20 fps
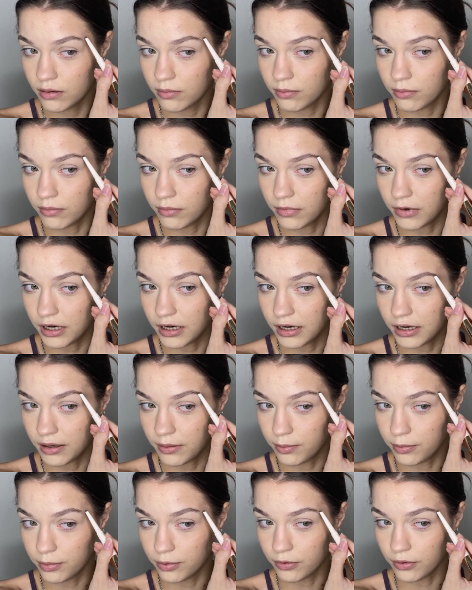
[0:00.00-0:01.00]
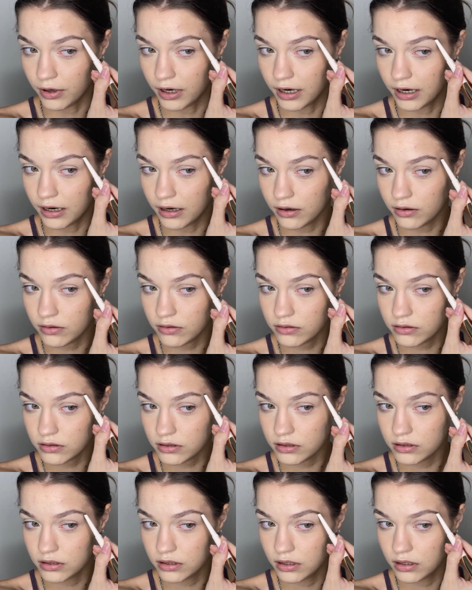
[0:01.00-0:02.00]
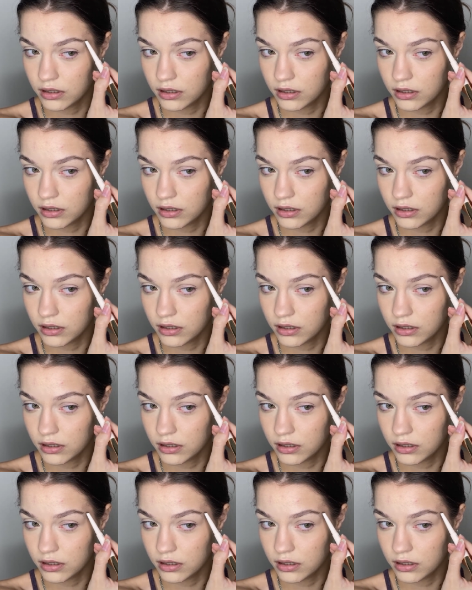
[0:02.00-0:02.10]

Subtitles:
my brows.